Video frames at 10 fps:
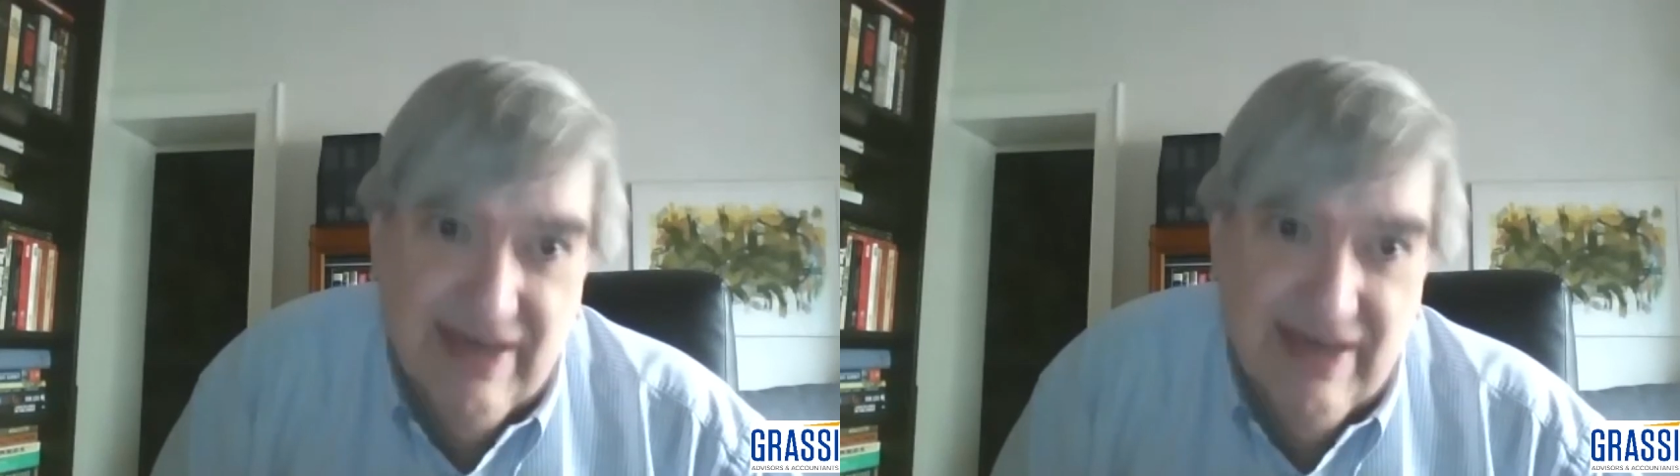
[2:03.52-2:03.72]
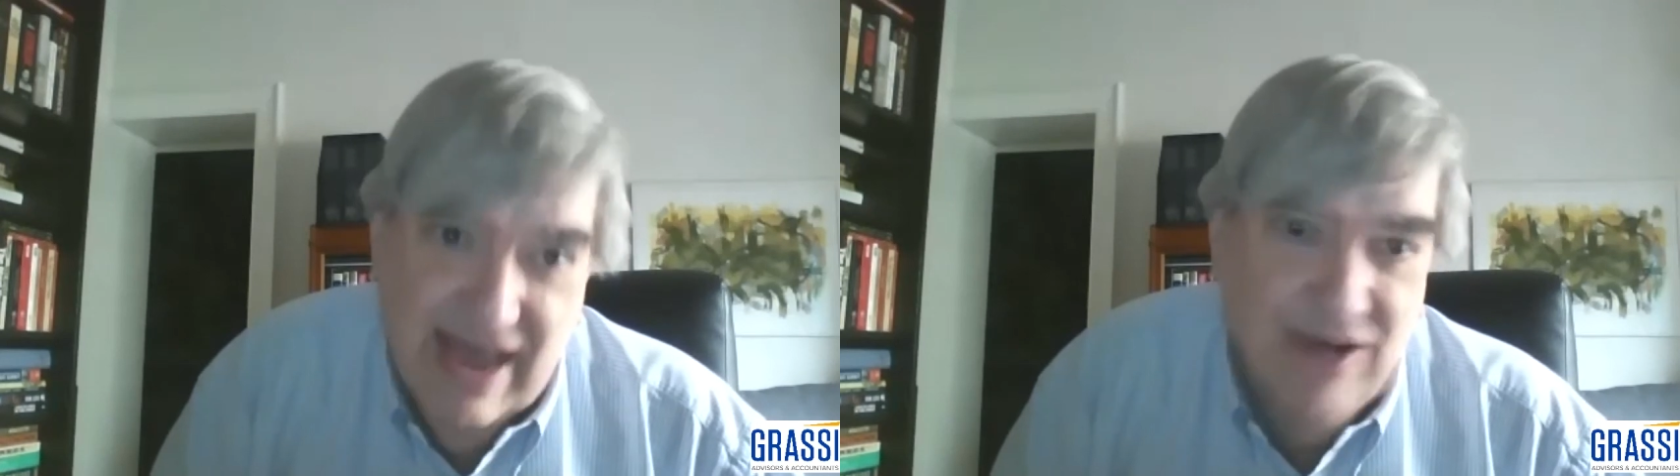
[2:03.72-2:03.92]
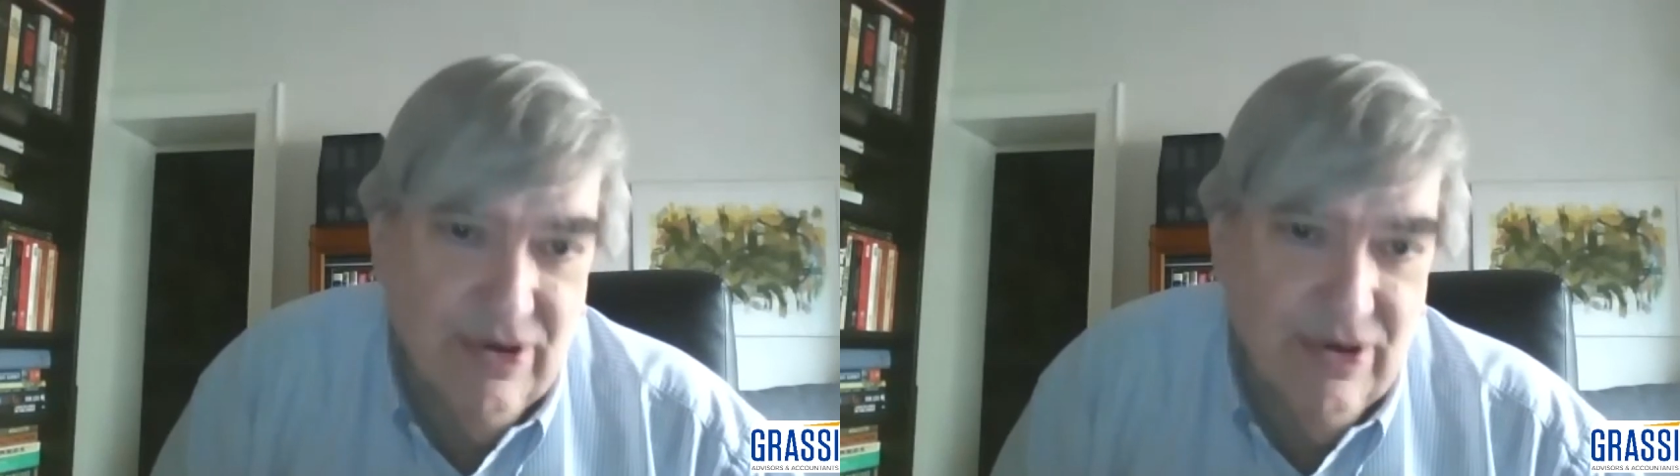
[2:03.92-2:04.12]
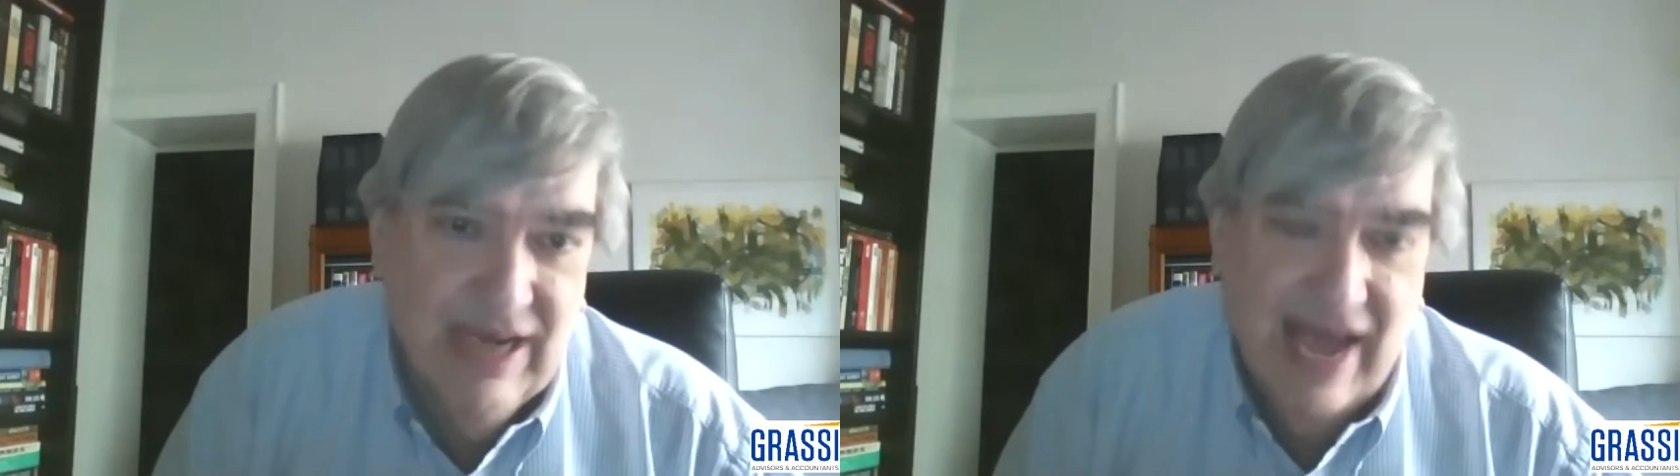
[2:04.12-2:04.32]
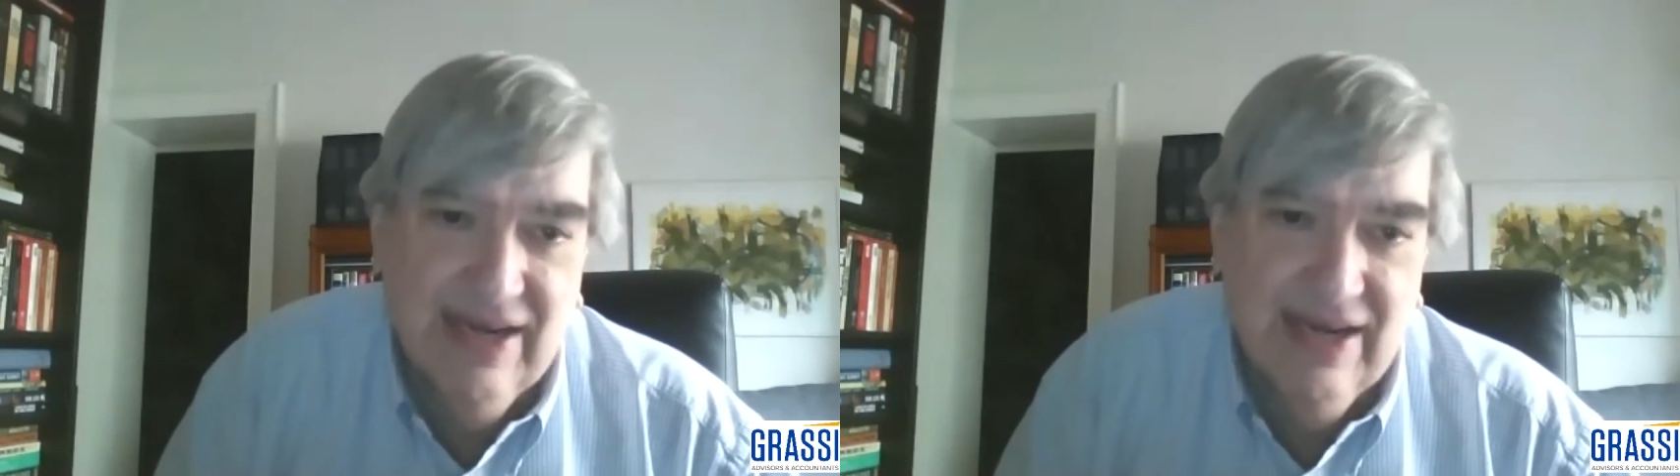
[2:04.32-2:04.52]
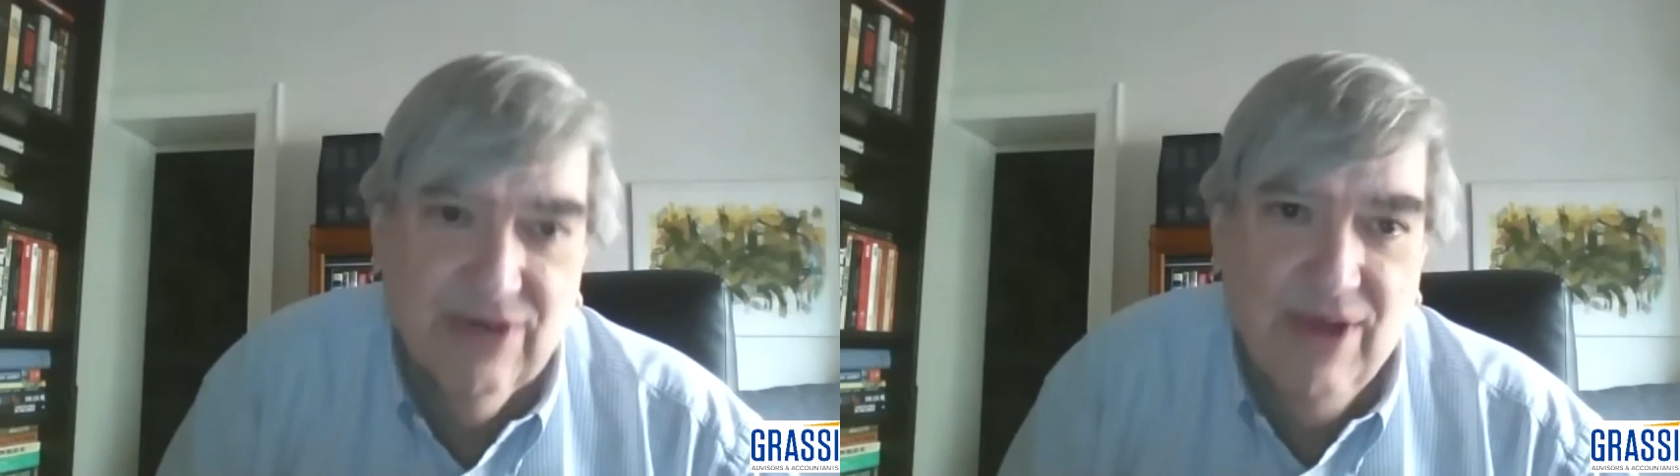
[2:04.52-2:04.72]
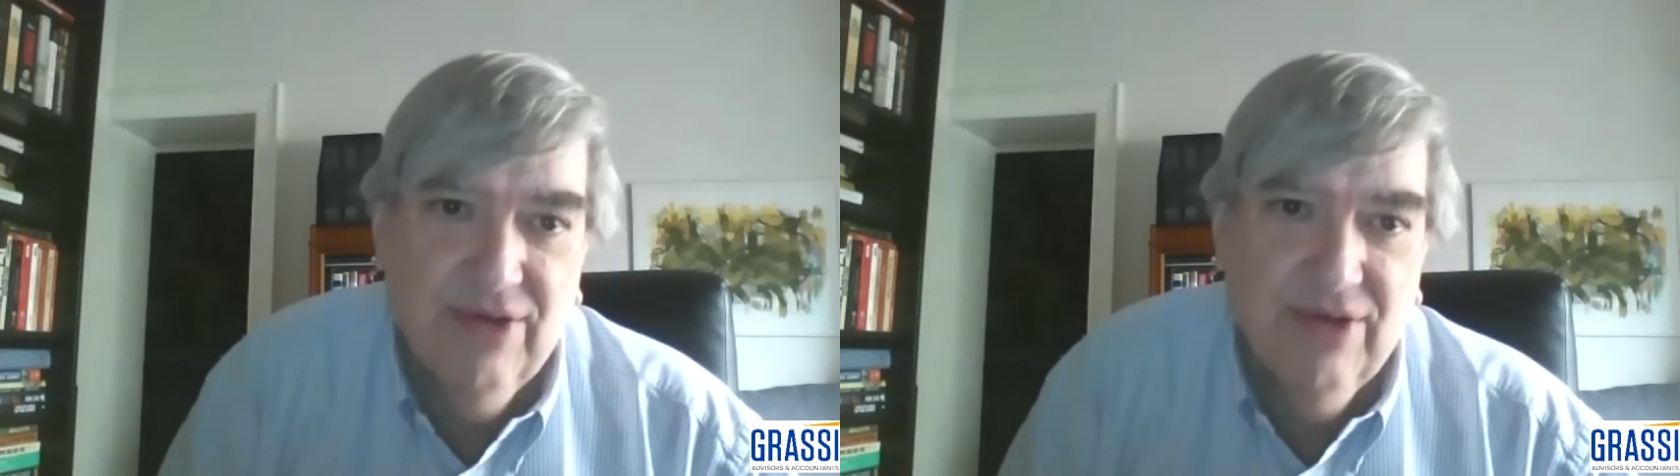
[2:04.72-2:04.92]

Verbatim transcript: out organic growth,